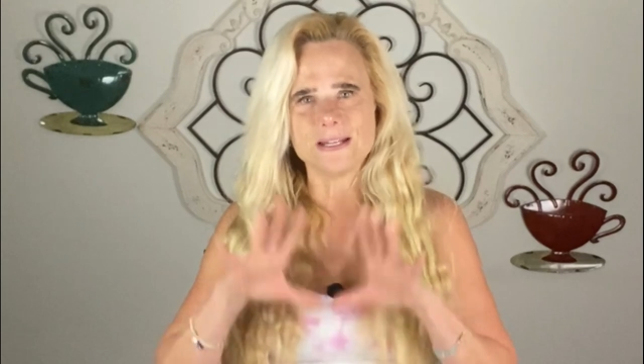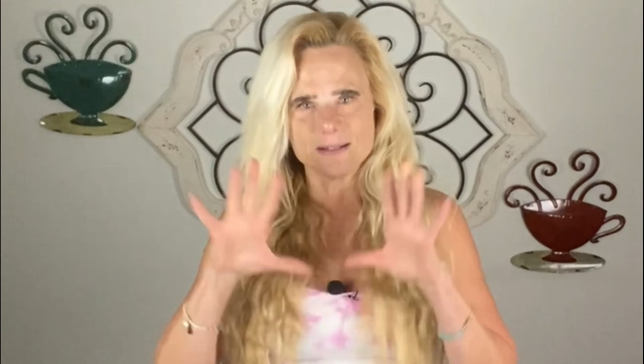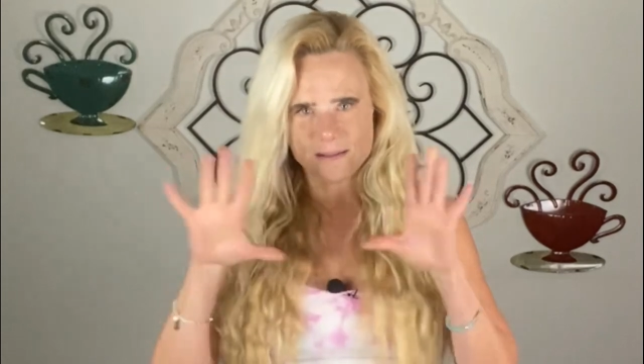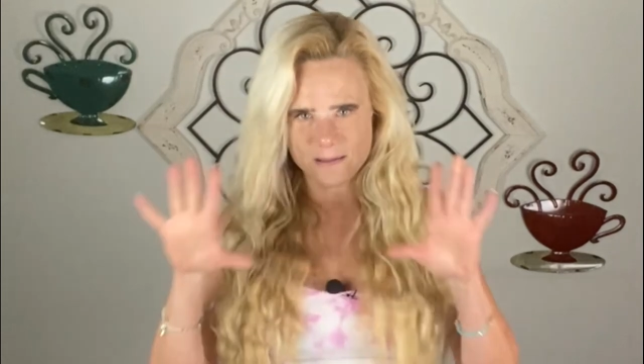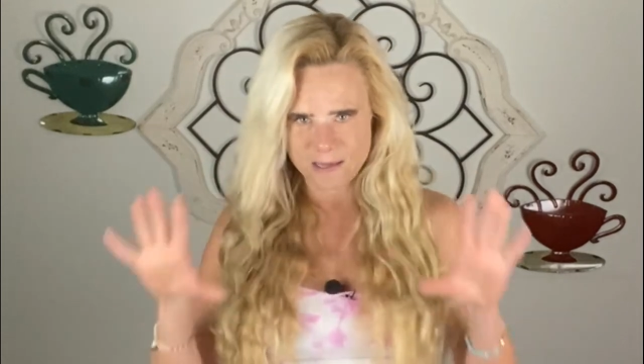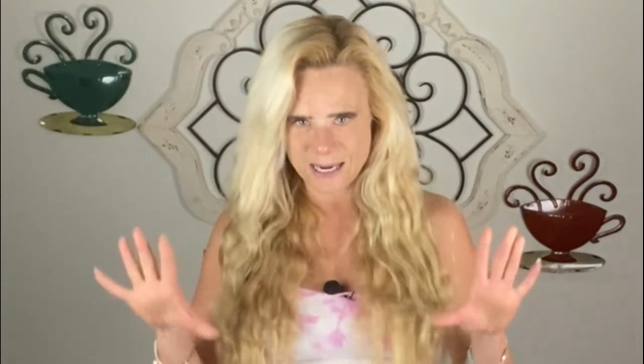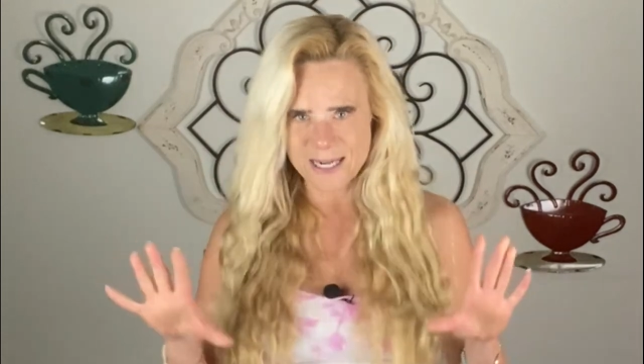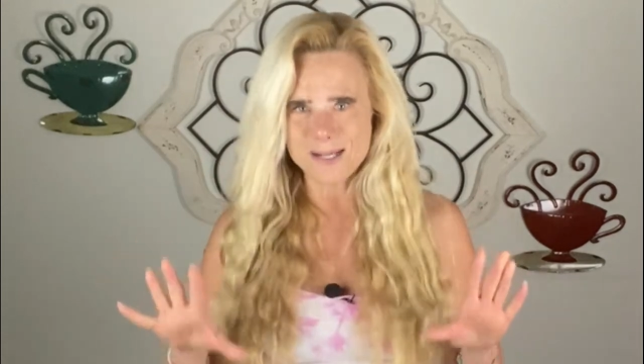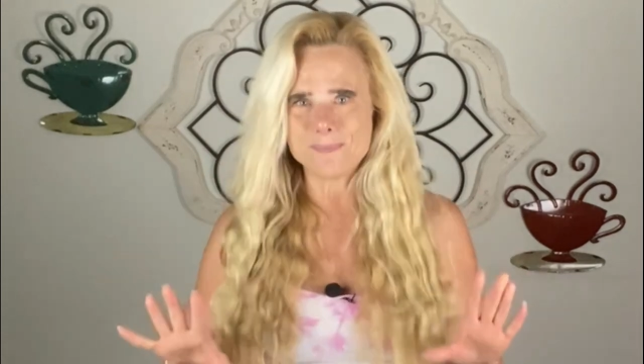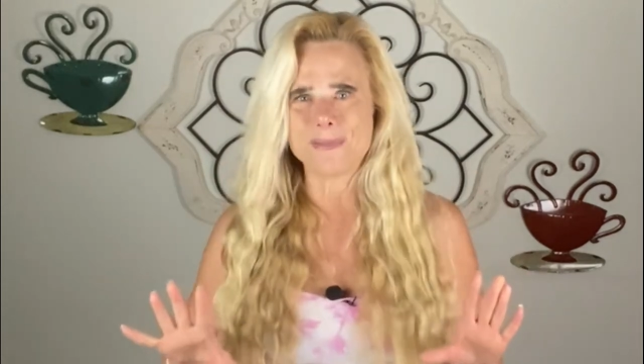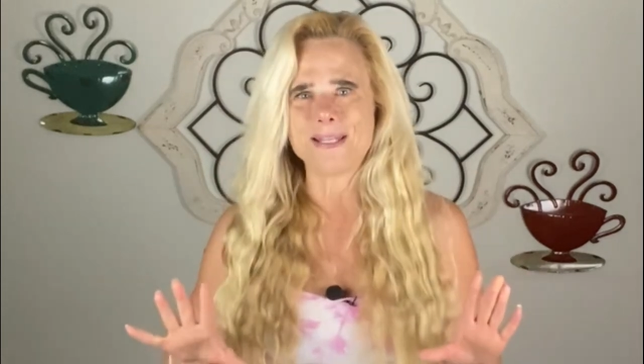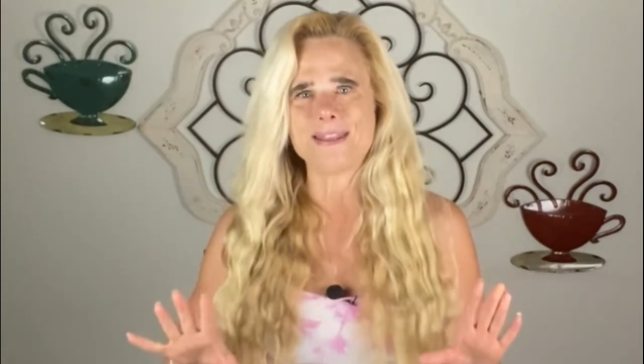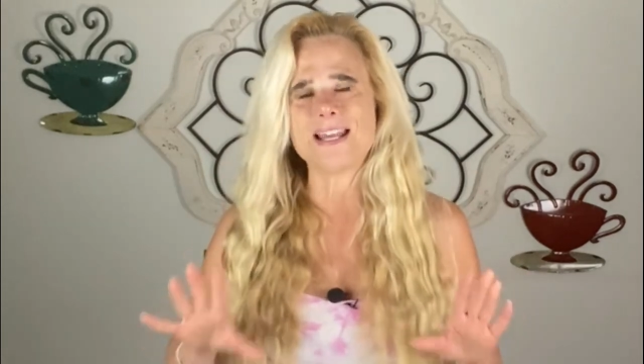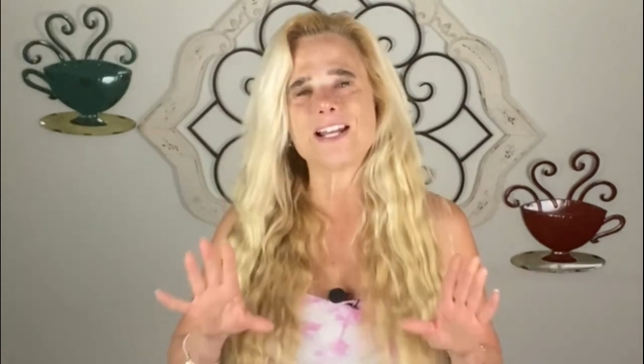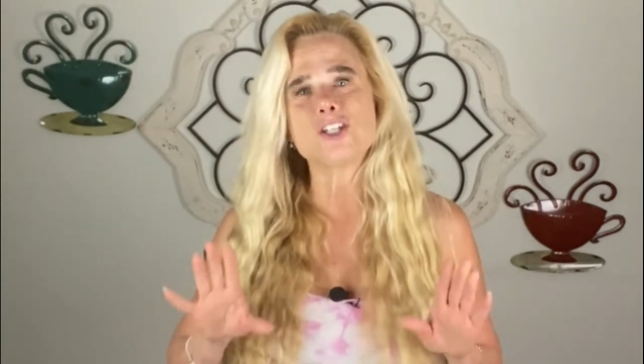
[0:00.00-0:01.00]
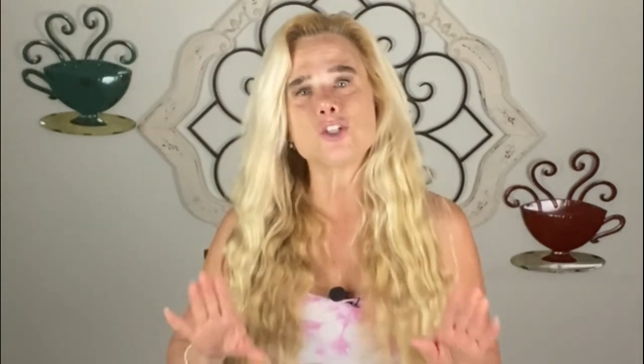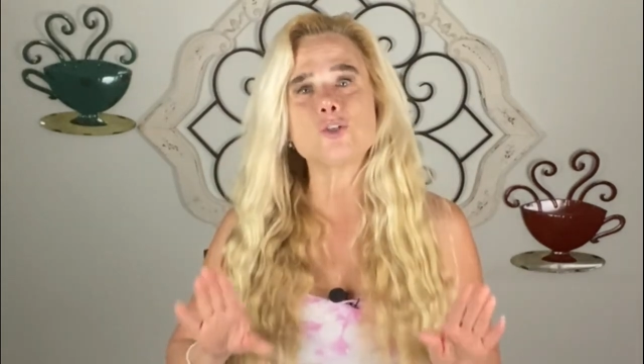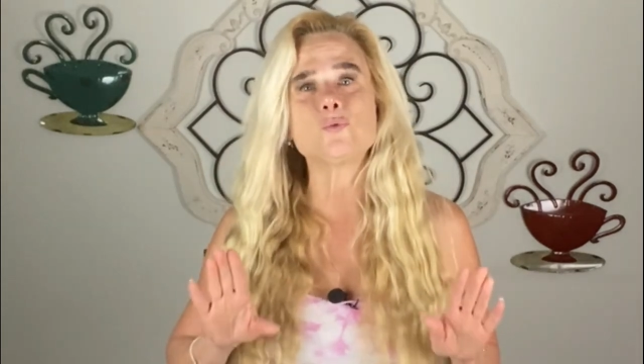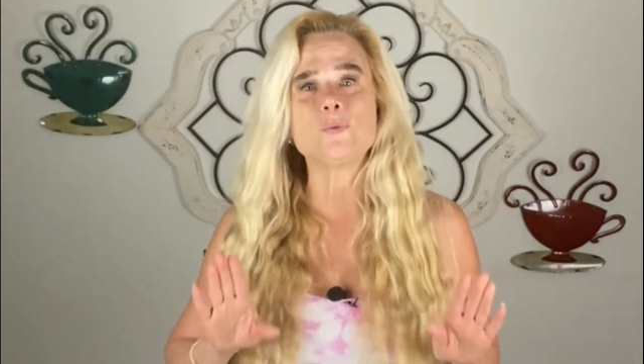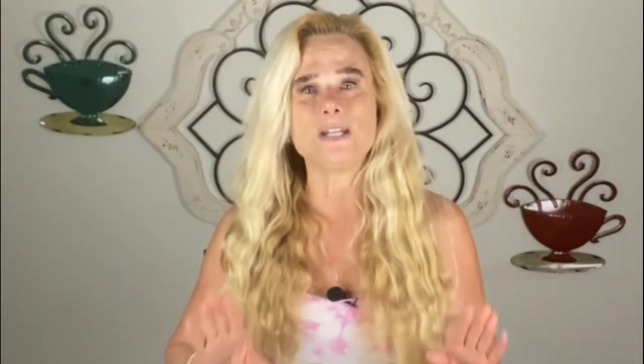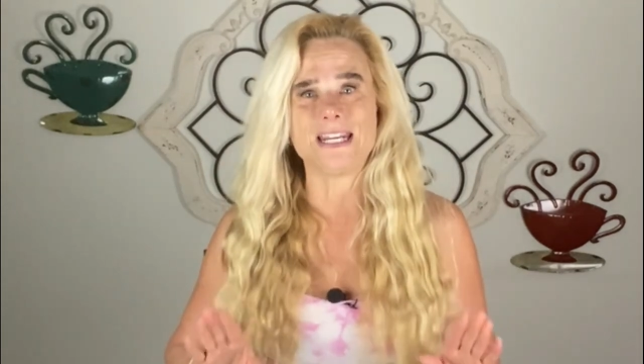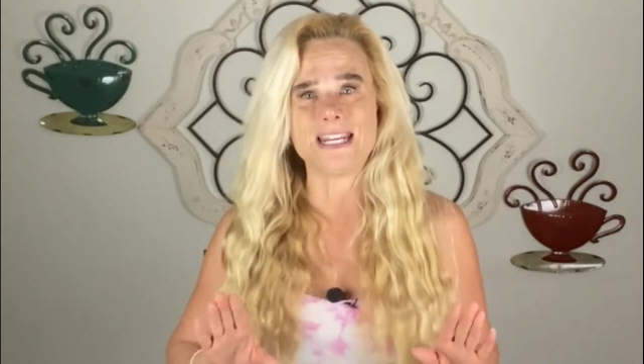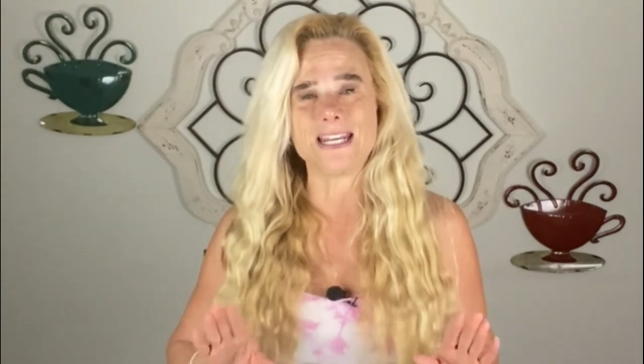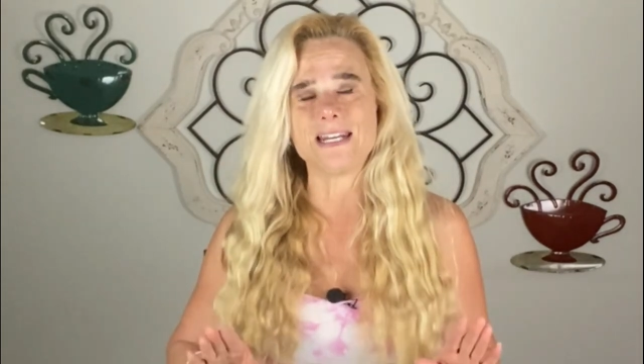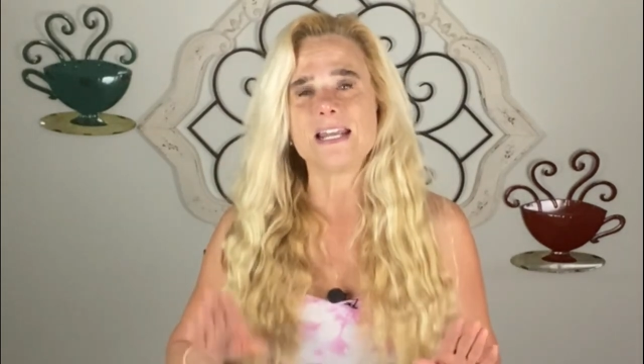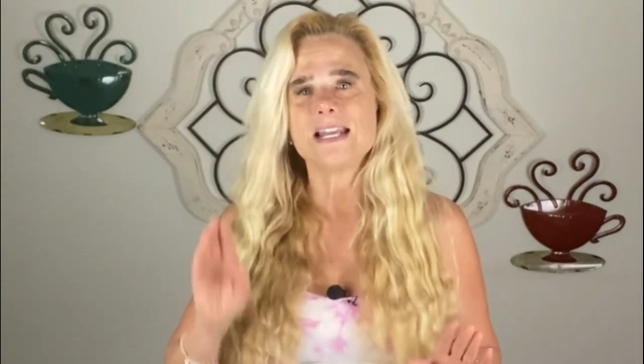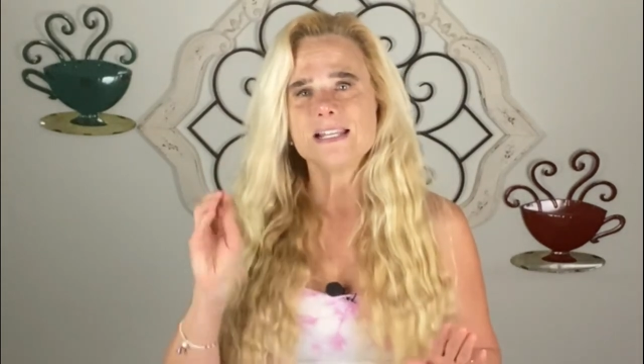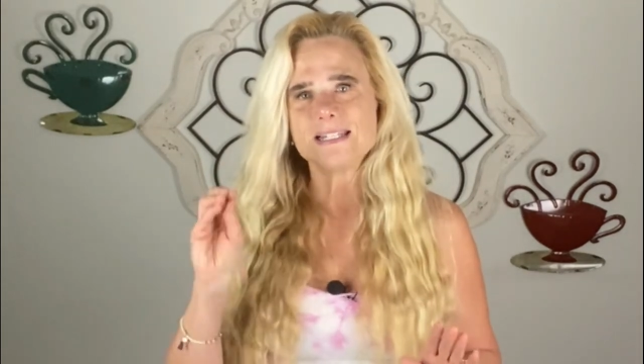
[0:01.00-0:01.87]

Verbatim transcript: enlightenment that you need